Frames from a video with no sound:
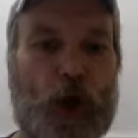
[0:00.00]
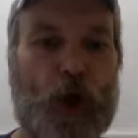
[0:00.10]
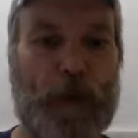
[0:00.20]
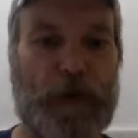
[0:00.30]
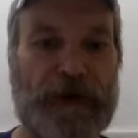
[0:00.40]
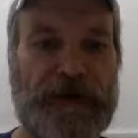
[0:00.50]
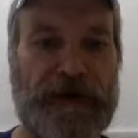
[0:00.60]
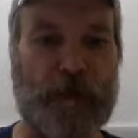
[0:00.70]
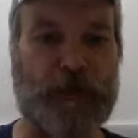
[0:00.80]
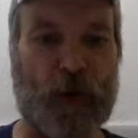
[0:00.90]
corporate
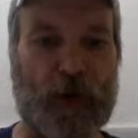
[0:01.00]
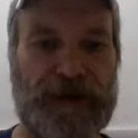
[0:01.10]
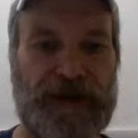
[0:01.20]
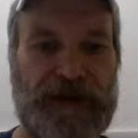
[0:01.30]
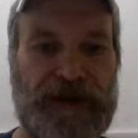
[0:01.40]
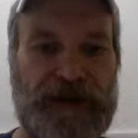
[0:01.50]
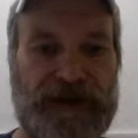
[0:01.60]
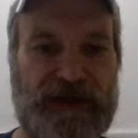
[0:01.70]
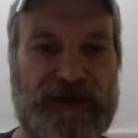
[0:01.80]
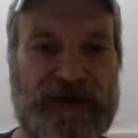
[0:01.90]
employee
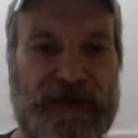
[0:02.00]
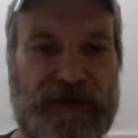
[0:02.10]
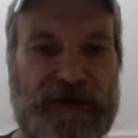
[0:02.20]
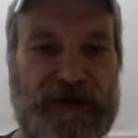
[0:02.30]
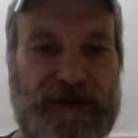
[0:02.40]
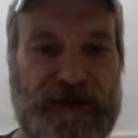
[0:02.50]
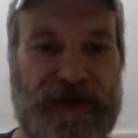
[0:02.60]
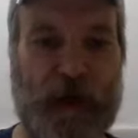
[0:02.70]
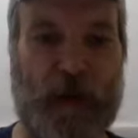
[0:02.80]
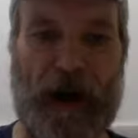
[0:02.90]
incentive
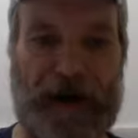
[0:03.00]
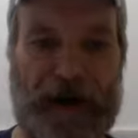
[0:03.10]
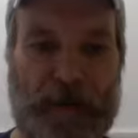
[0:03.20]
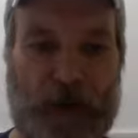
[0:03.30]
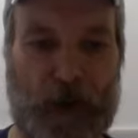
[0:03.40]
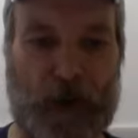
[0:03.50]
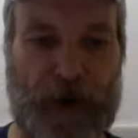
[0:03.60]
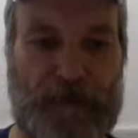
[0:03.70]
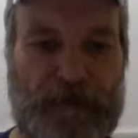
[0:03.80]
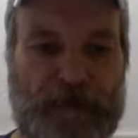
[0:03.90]
discount buying
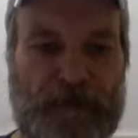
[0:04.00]
program.